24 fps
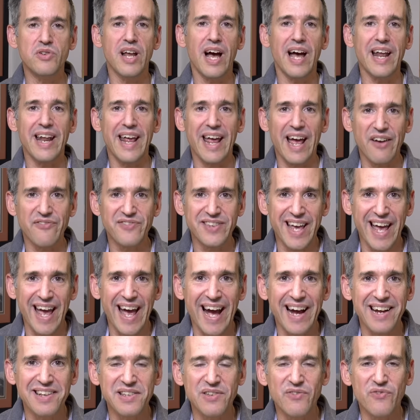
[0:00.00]
not have to
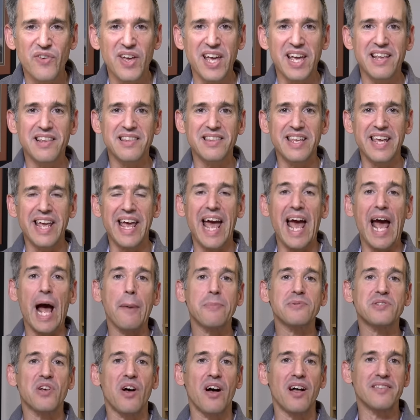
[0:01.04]
activate the
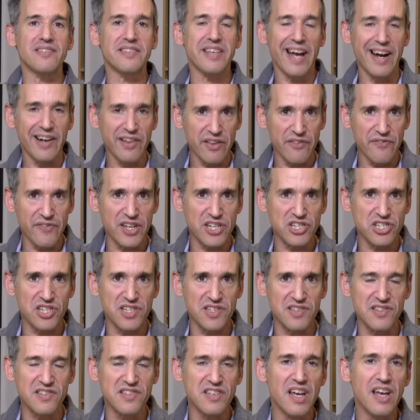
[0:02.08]
apps on
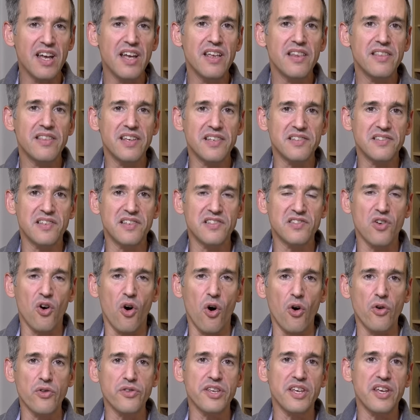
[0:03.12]
televisions. This is
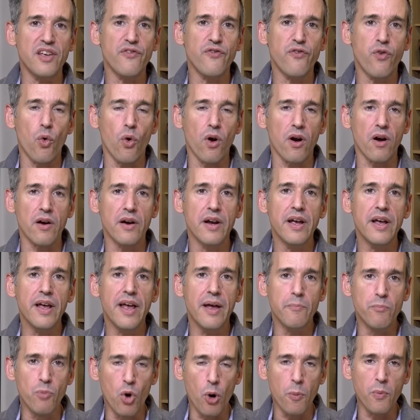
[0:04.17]
only for
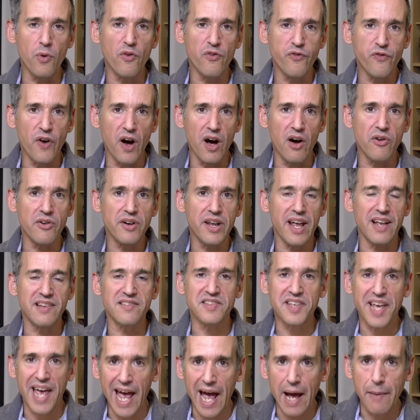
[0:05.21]
mobile phone and
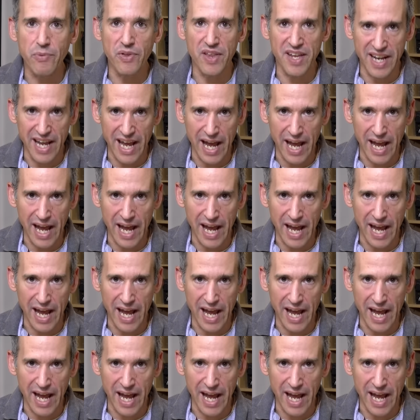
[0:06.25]
tablet